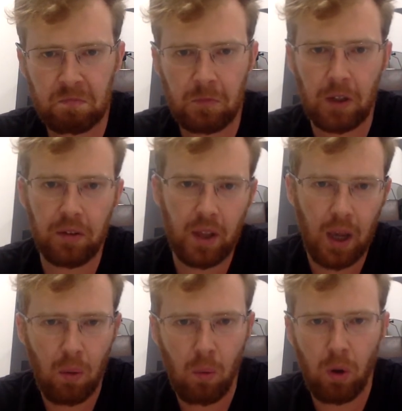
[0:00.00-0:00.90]
Does
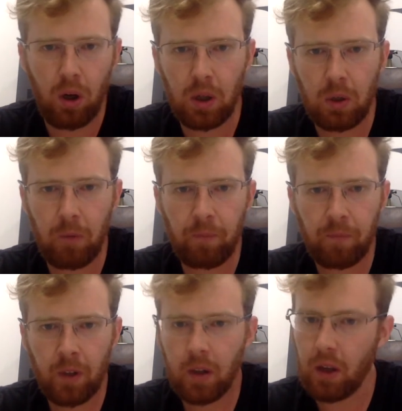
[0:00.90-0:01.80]
that work?
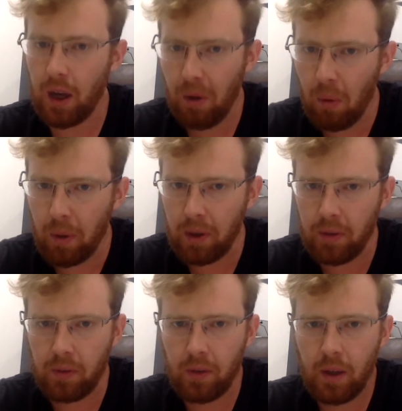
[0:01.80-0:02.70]
Not
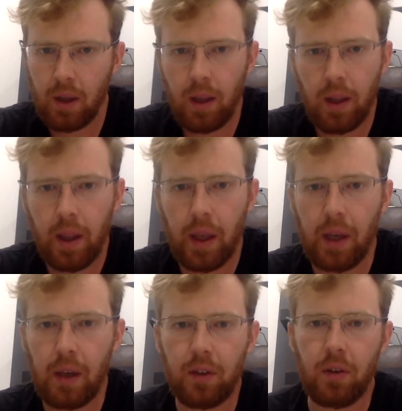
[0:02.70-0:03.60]
always.
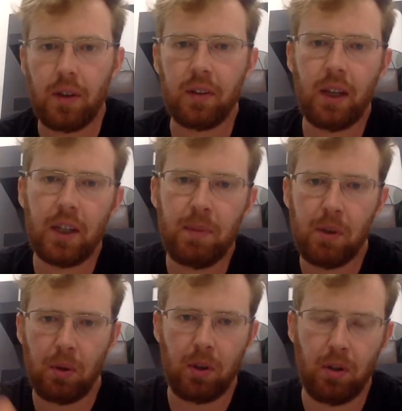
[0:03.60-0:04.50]
And so this takes me
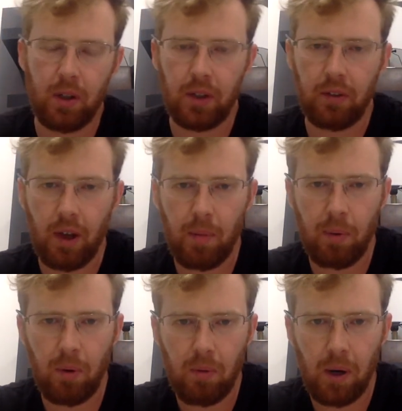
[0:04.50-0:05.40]
to a current
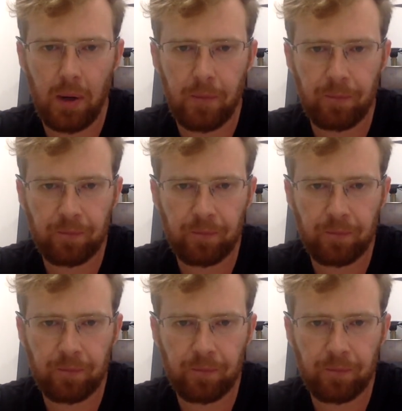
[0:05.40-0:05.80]
example, right?